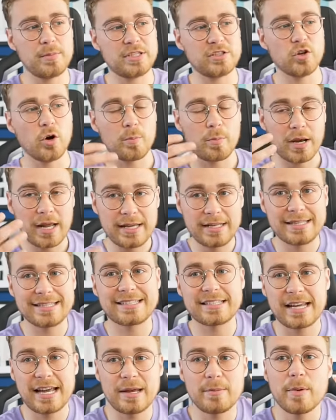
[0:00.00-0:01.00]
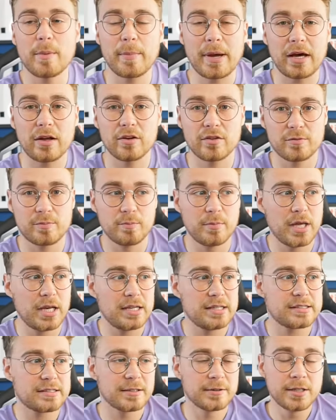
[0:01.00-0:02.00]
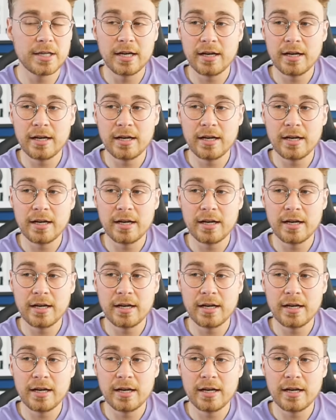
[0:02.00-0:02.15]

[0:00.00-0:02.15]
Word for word: He's not played the same amount of minutes